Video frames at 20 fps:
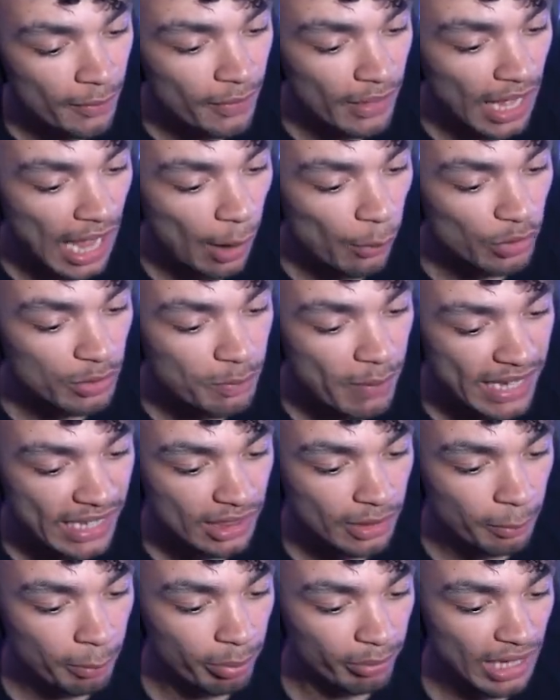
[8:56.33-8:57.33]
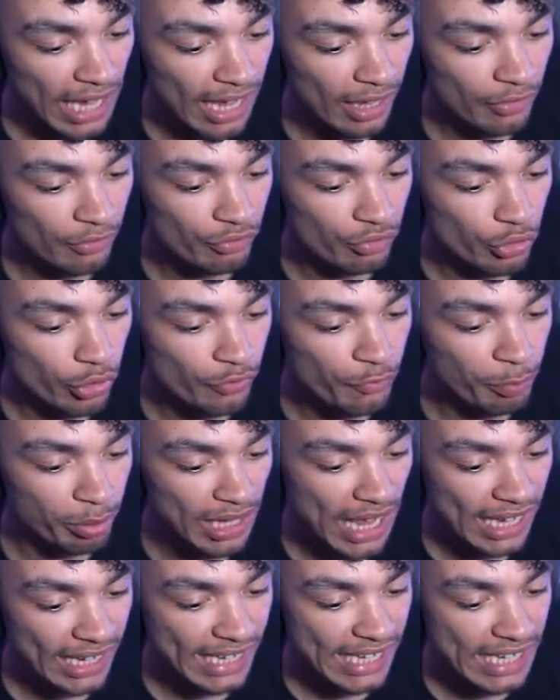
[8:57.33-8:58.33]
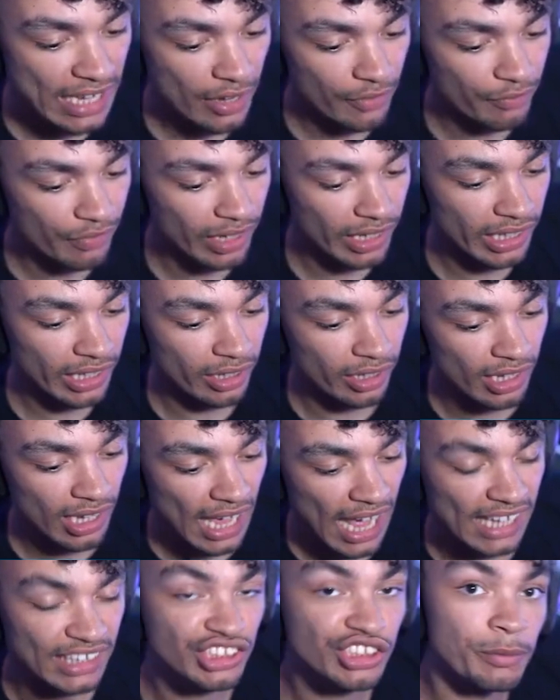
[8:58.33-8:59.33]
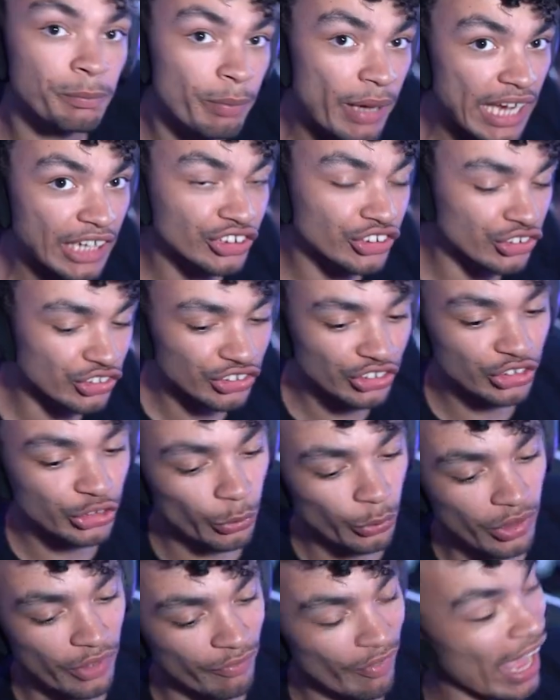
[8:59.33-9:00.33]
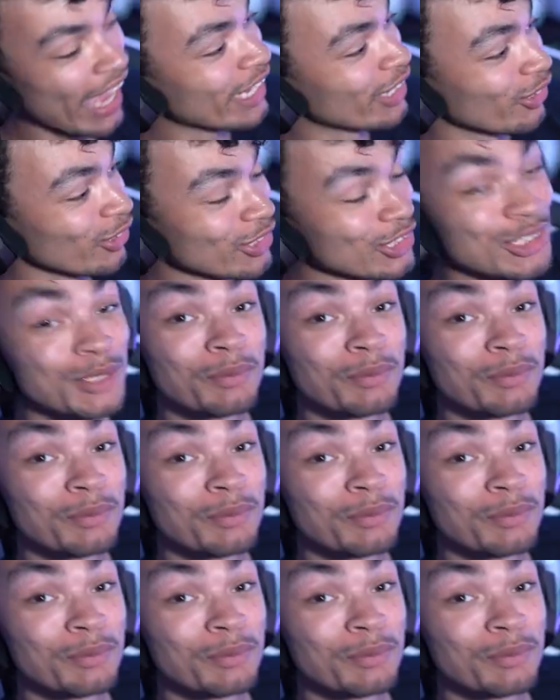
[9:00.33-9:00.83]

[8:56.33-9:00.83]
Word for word: I would make the roof black here if I uh, had some patience to do the vinyls,